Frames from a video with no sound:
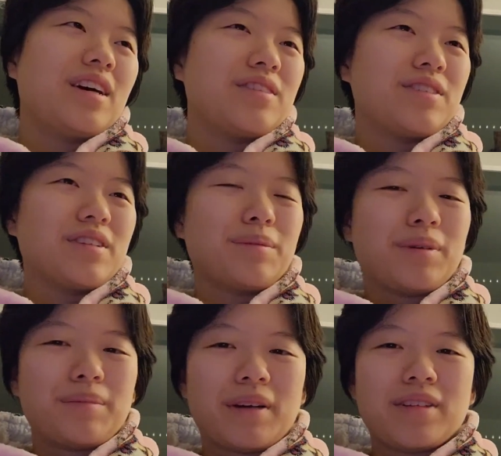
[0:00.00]
I was feeling a
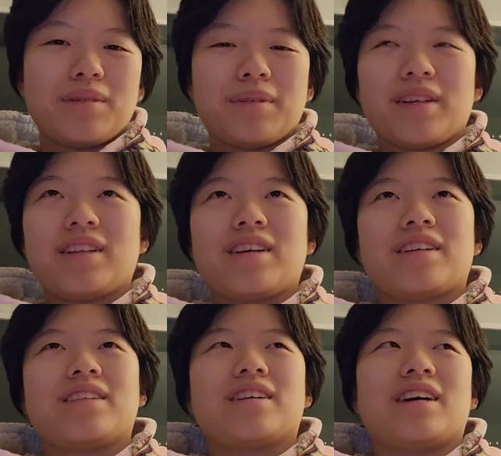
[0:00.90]
bit better, but then
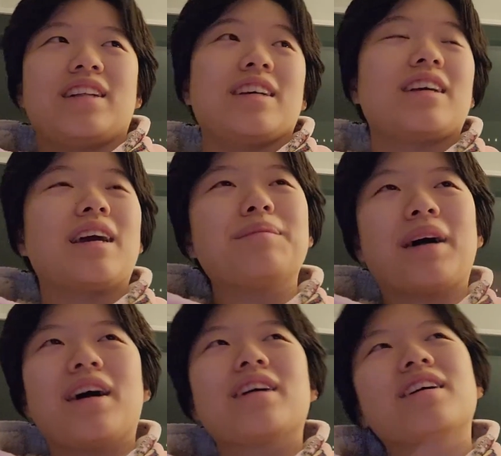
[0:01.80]
the headache came
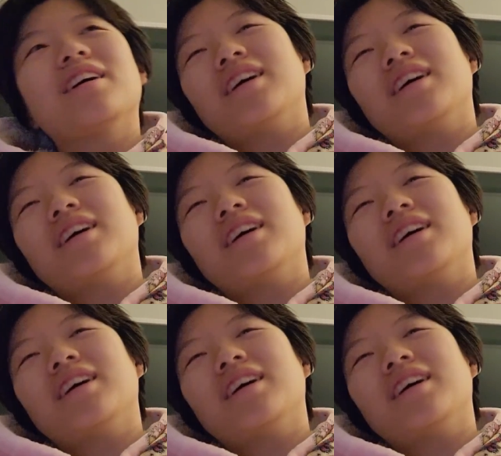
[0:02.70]
back,